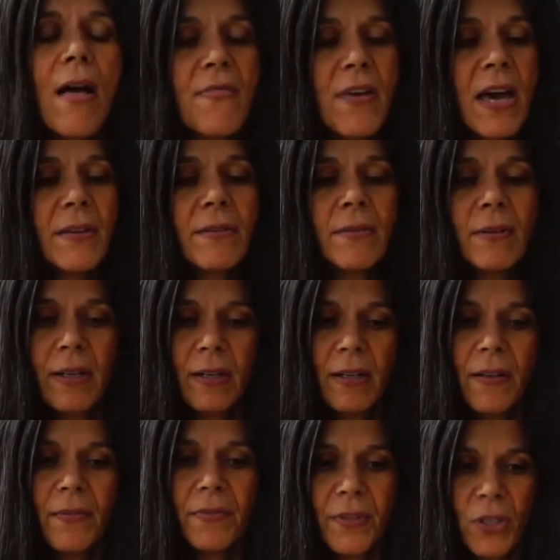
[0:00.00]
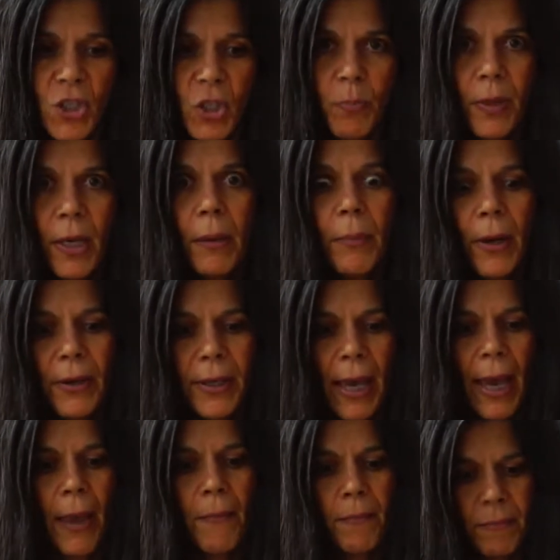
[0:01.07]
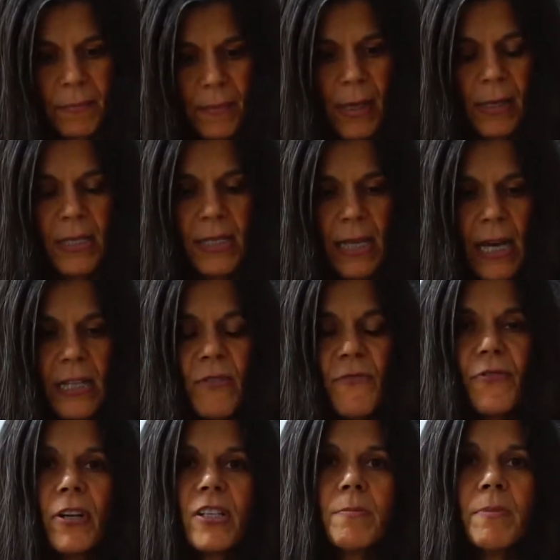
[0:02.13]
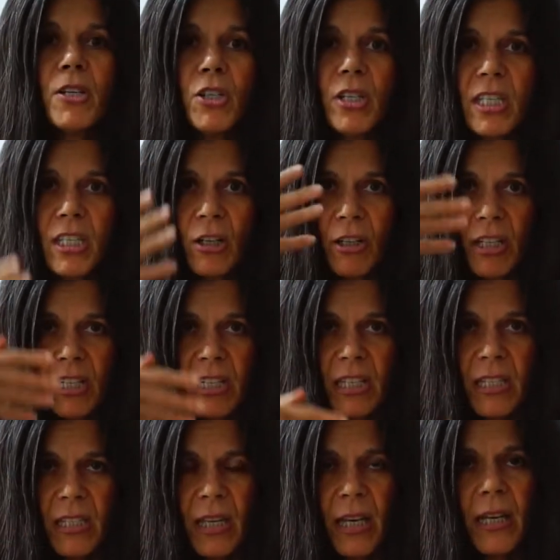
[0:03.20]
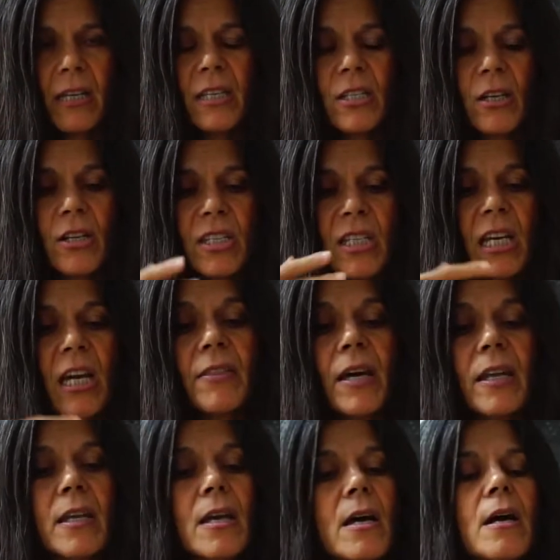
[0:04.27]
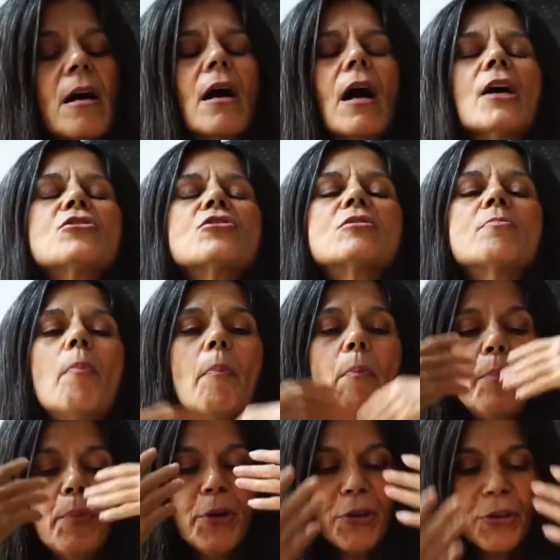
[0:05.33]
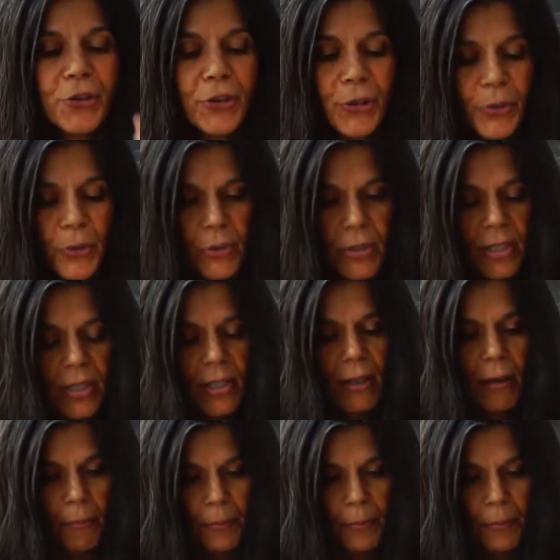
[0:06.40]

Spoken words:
And then the Shipibo came and sat in front of me, and she started to sing, and then I just puked